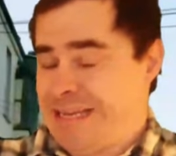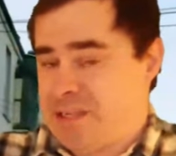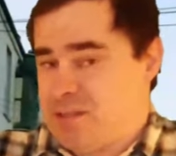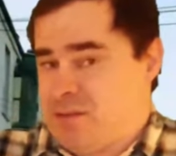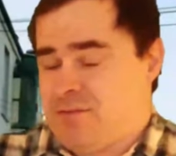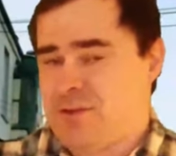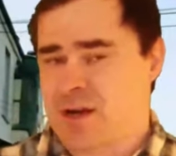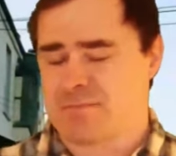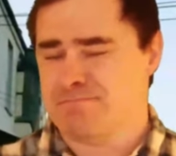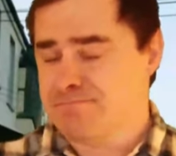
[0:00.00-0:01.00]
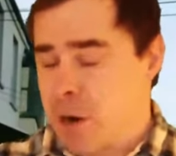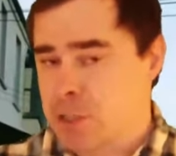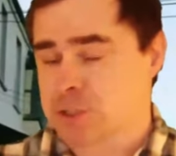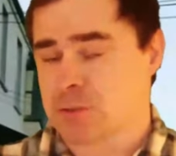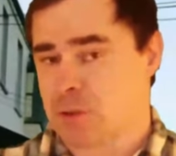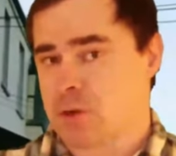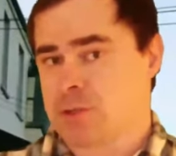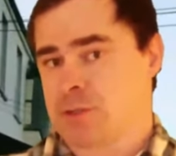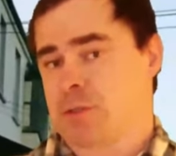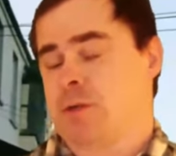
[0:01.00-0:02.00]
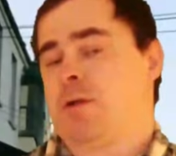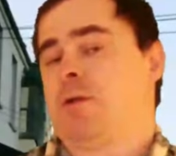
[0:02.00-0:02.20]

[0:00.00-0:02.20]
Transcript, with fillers: is in fact much larger.